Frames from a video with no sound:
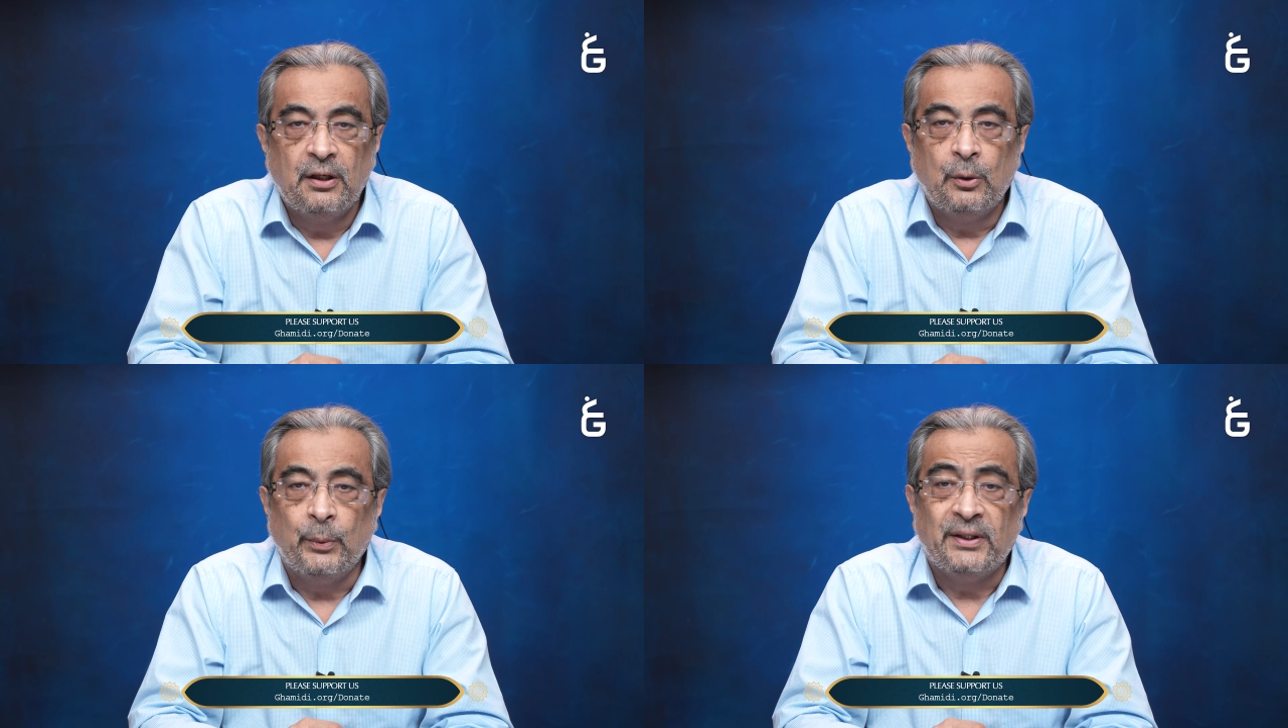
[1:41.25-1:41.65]

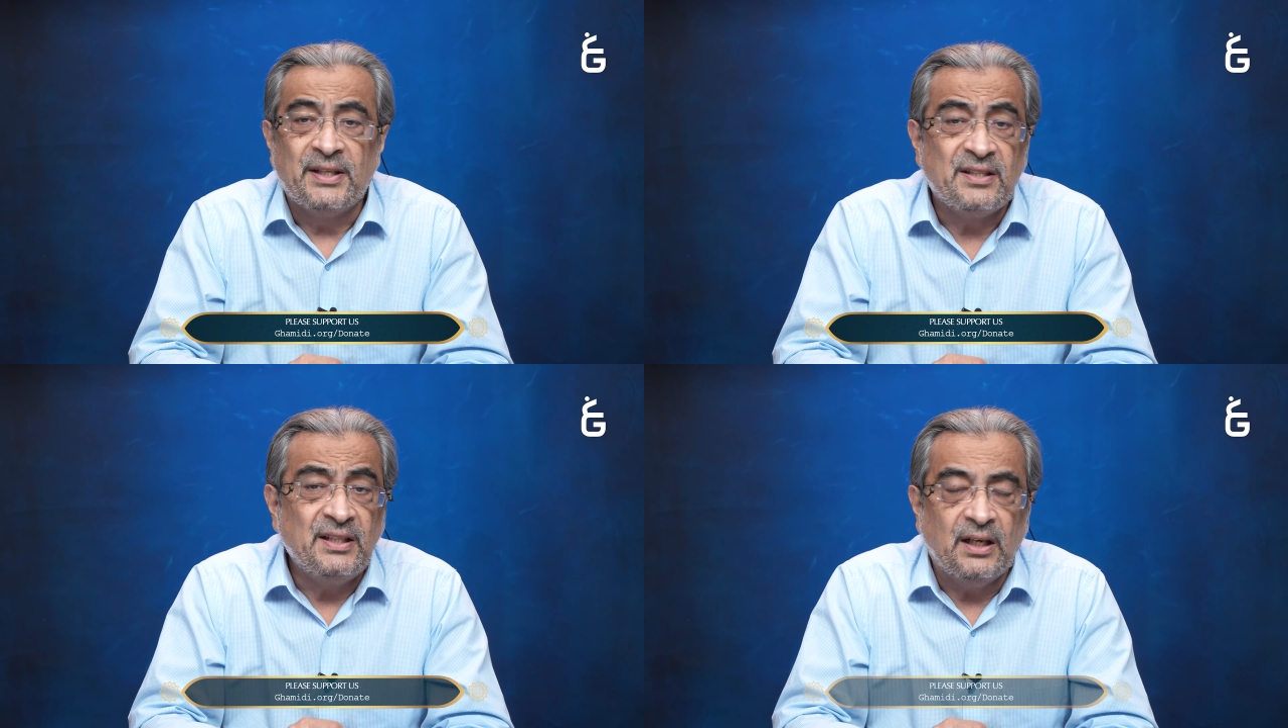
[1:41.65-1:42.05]
when they
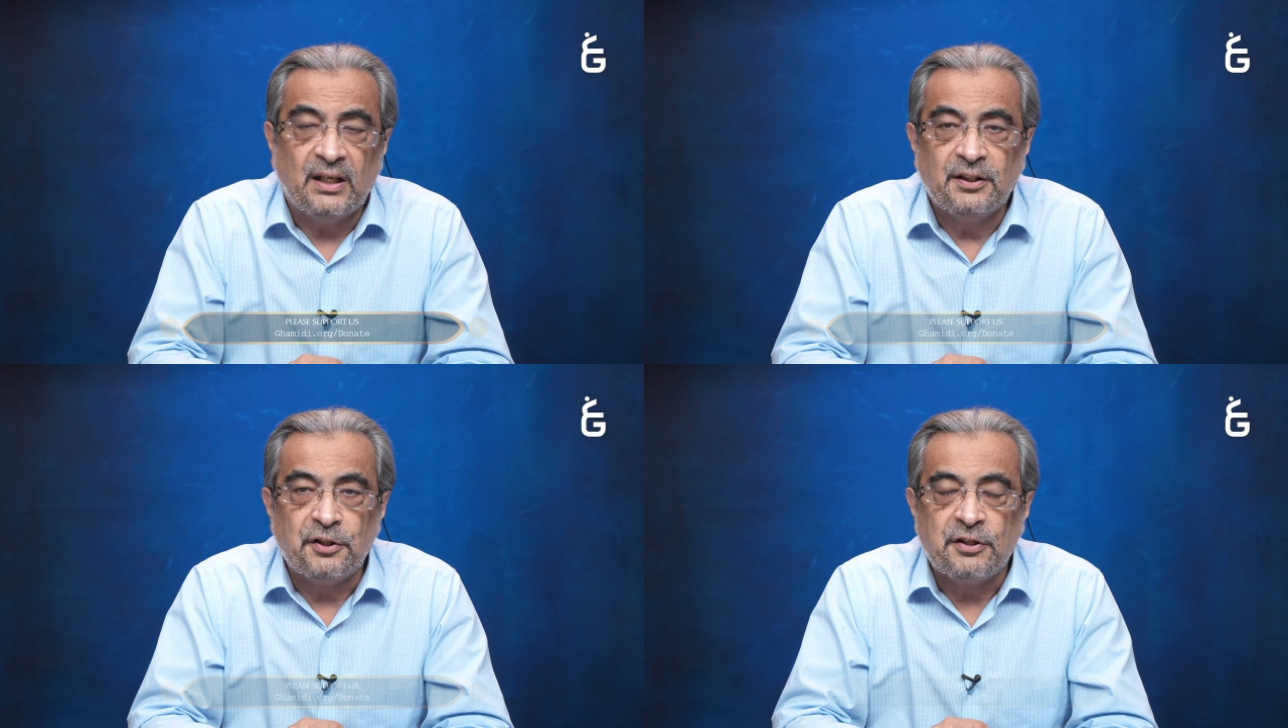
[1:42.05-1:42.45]
see
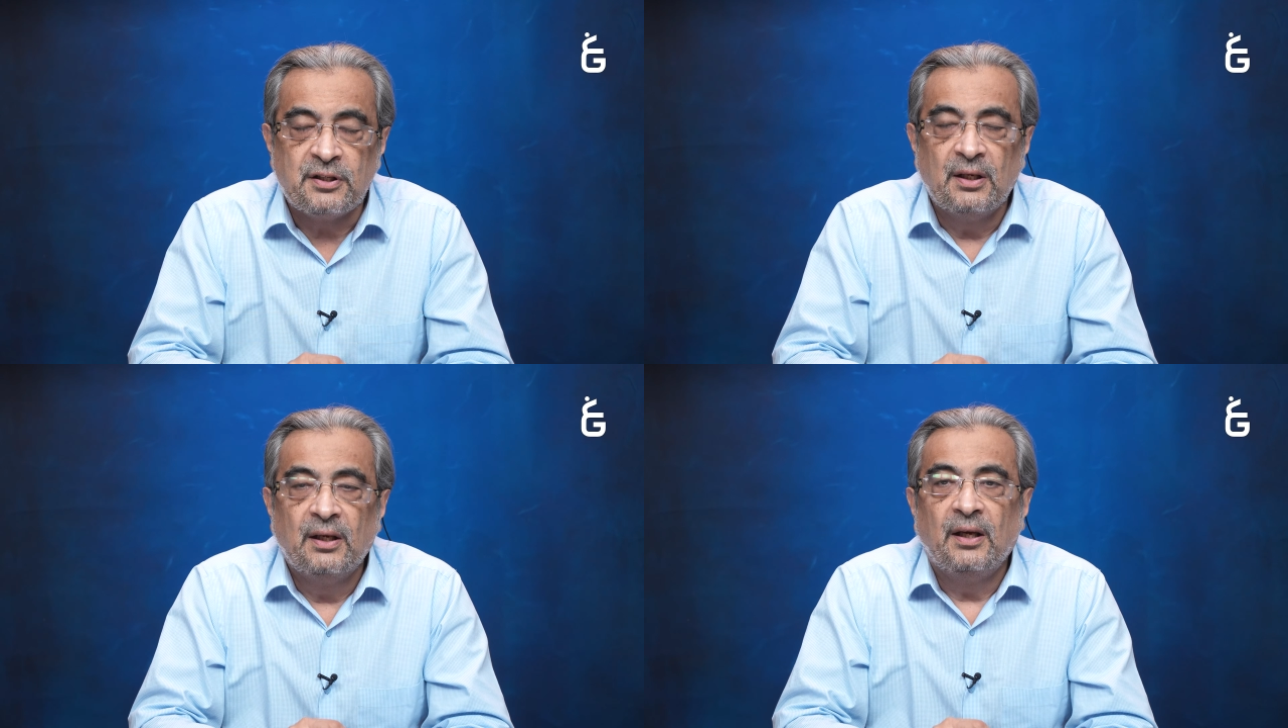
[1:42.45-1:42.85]
others
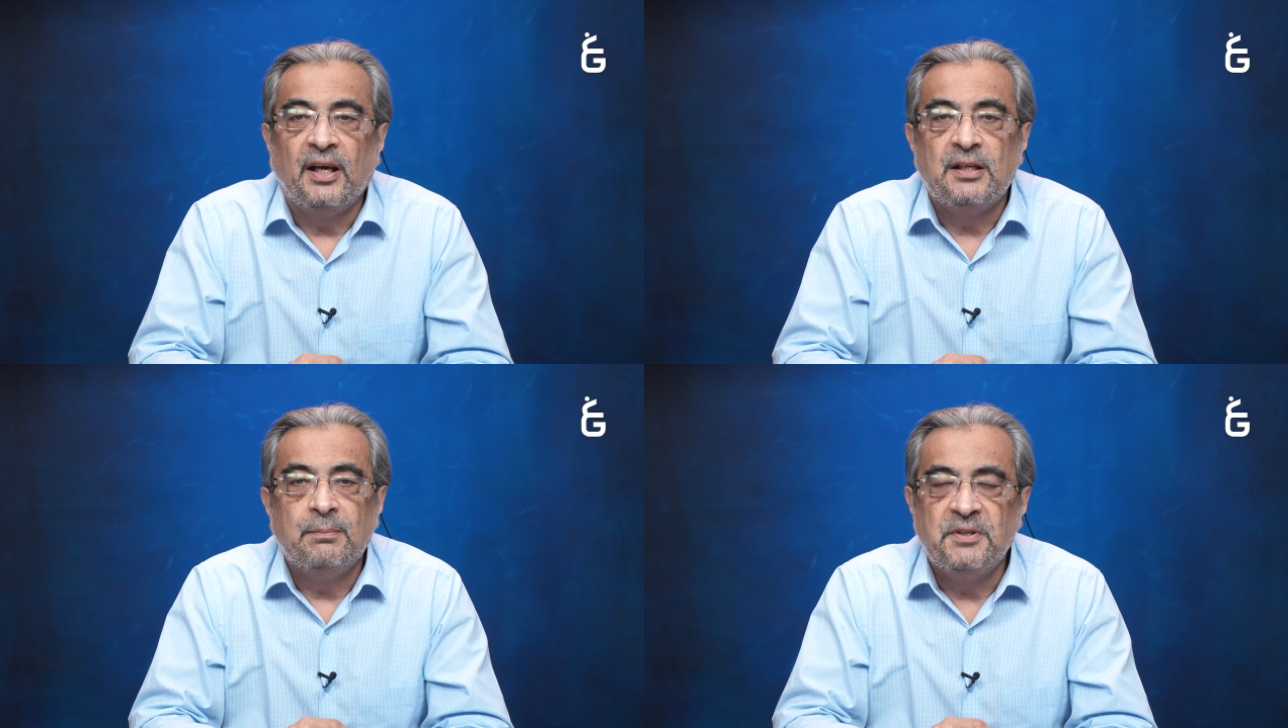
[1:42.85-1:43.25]

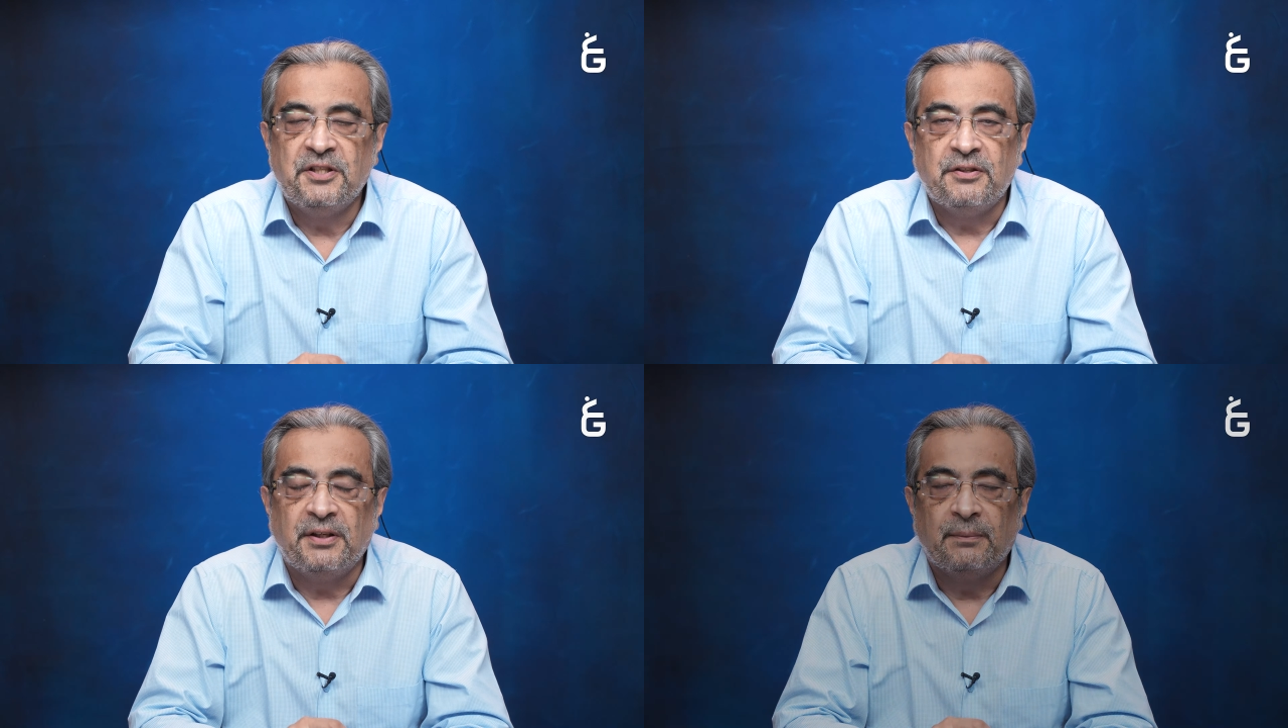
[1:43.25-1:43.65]
in
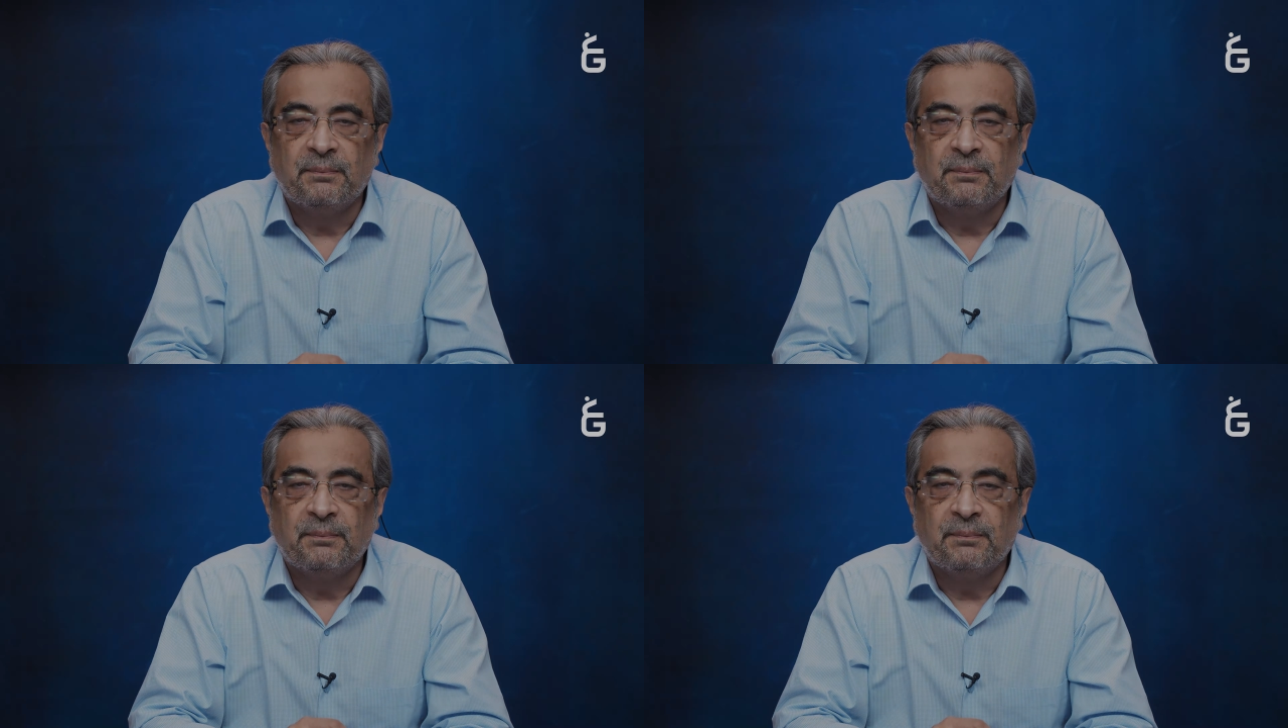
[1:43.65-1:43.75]
misery.